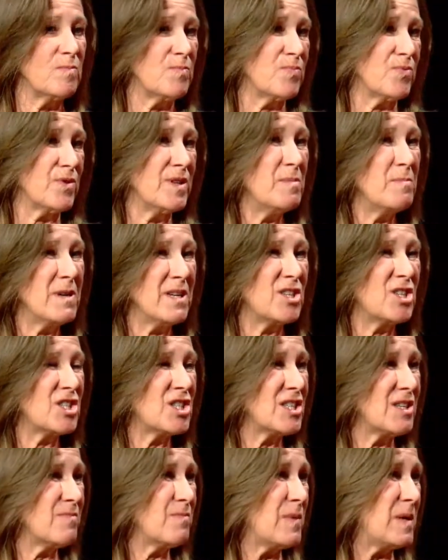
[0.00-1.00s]
pretty
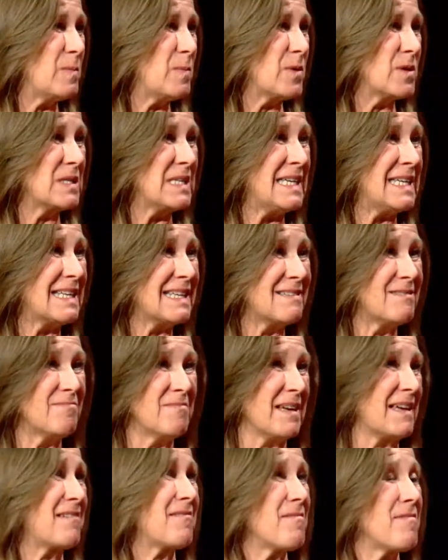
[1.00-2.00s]
much people needed
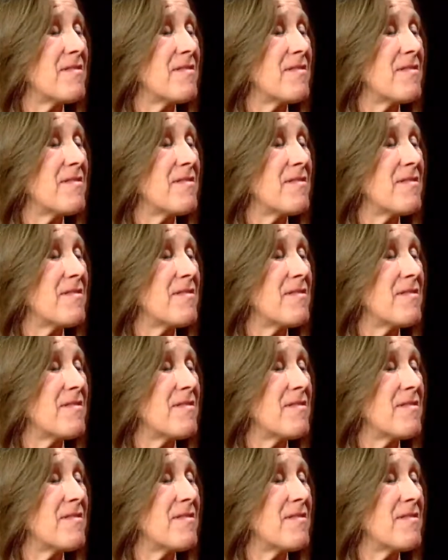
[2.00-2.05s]
like